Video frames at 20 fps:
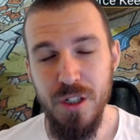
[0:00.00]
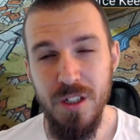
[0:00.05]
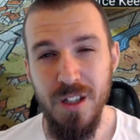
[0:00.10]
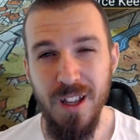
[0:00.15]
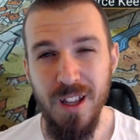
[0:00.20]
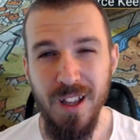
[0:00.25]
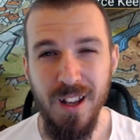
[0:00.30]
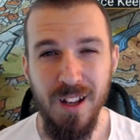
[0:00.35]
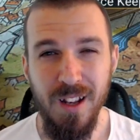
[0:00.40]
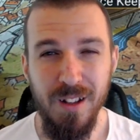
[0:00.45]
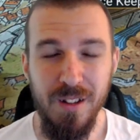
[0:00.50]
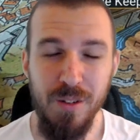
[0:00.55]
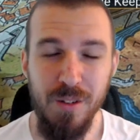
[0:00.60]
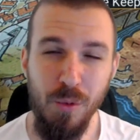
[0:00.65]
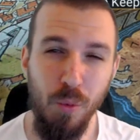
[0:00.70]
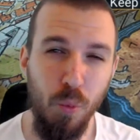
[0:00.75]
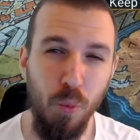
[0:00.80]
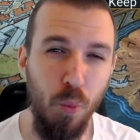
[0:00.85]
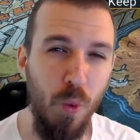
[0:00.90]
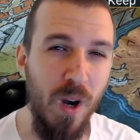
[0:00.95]
and
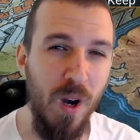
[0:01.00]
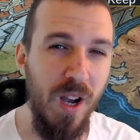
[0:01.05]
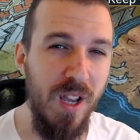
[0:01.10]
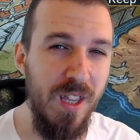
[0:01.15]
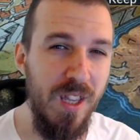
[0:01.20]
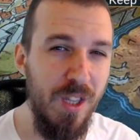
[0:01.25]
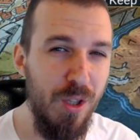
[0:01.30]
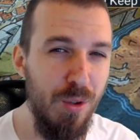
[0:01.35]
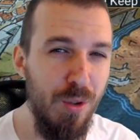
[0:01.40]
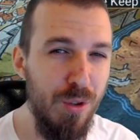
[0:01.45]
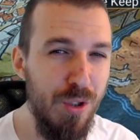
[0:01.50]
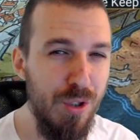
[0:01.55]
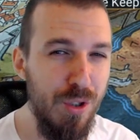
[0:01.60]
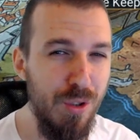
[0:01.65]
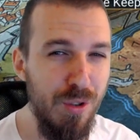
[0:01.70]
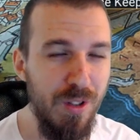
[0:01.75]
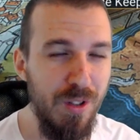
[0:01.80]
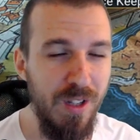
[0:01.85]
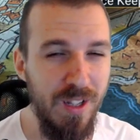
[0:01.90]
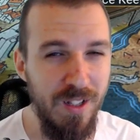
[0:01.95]
why you
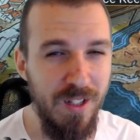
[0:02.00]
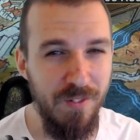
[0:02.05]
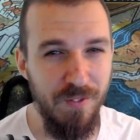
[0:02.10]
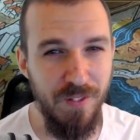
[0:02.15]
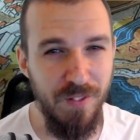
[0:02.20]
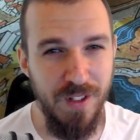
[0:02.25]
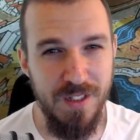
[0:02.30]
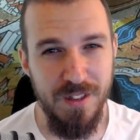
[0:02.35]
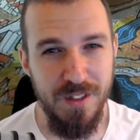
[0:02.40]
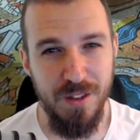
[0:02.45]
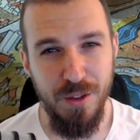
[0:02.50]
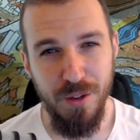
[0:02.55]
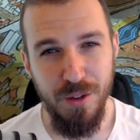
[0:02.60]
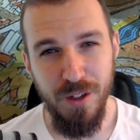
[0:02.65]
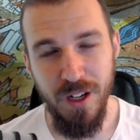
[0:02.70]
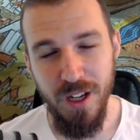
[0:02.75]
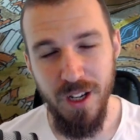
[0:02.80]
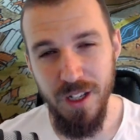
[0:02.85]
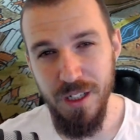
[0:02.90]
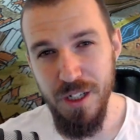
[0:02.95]
should invest your
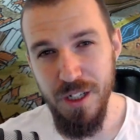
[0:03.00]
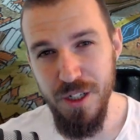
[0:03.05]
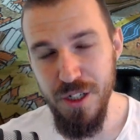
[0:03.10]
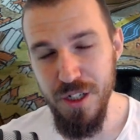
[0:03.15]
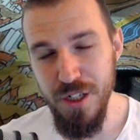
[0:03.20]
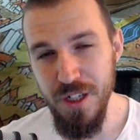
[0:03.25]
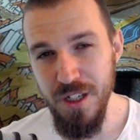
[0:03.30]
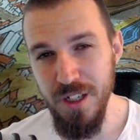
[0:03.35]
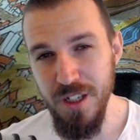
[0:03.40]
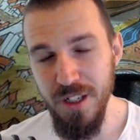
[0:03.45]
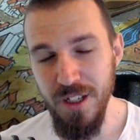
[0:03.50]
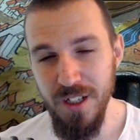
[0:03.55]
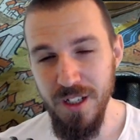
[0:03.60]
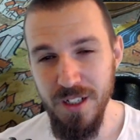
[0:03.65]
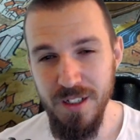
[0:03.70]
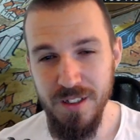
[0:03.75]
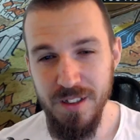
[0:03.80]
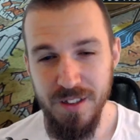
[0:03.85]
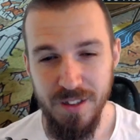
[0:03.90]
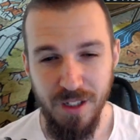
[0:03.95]
energy in
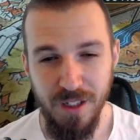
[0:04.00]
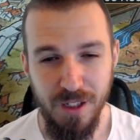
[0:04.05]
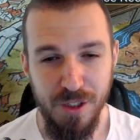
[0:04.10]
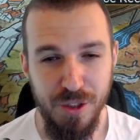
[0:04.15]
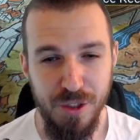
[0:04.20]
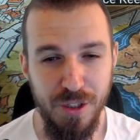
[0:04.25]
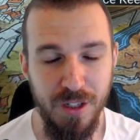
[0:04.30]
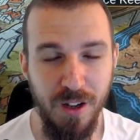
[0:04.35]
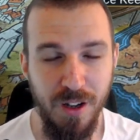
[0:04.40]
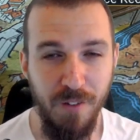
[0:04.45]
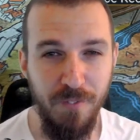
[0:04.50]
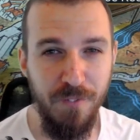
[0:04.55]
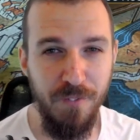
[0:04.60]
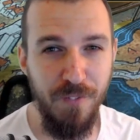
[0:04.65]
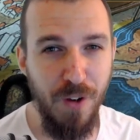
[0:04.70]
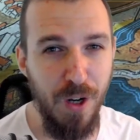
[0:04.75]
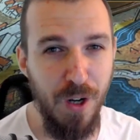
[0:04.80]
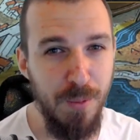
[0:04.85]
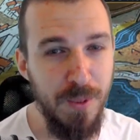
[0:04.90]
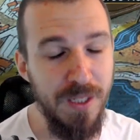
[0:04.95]
this dungeon and
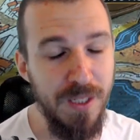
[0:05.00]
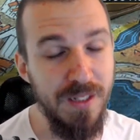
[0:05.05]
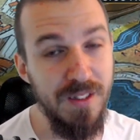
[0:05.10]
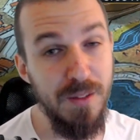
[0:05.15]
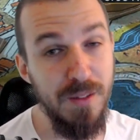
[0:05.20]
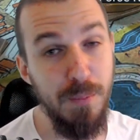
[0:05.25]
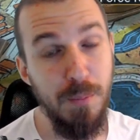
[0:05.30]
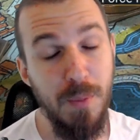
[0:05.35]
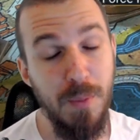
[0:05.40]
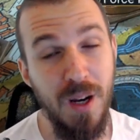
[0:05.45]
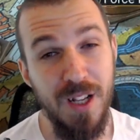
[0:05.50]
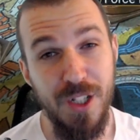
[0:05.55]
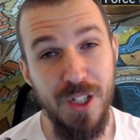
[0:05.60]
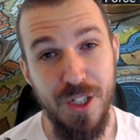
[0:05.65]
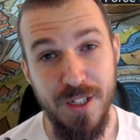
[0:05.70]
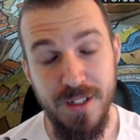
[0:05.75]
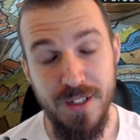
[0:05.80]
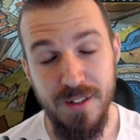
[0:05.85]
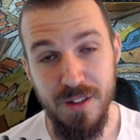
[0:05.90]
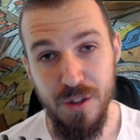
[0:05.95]
farm it as much
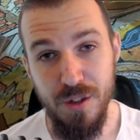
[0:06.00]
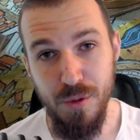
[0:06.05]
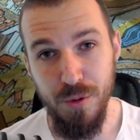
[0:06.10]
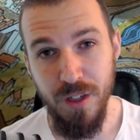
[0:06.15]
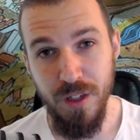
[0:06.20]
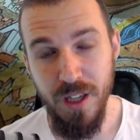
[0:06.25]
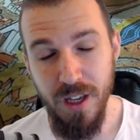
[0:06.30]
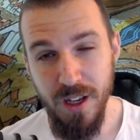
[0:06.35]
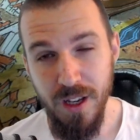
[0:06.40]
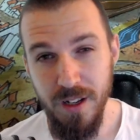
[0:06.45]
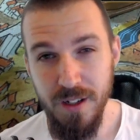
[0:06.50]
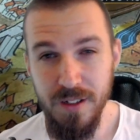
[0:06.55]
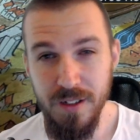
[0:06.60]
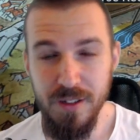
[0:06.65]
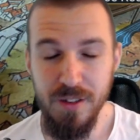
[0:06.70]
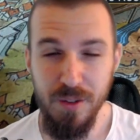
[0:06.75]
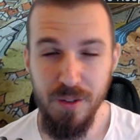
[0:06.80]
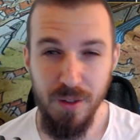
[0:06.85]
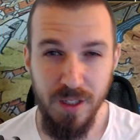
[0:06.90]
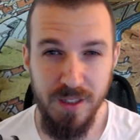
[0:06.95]
as you can.
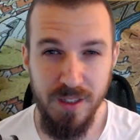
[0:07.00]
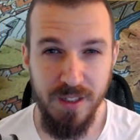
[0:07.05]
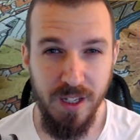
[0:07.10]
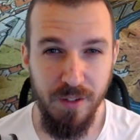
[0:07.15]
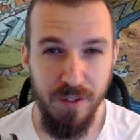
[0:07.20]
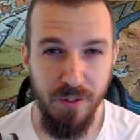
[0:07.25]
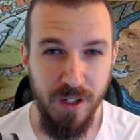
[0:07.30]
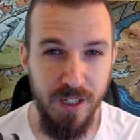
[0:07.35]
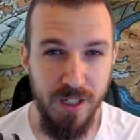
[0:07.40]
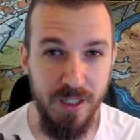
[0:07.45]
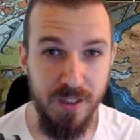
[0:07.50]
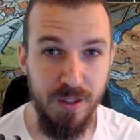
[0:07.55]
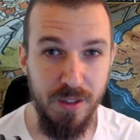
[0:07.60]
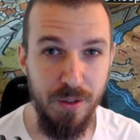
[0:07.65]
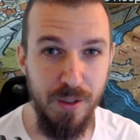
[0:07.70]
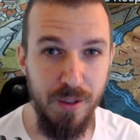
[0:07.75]
So let's get right into it.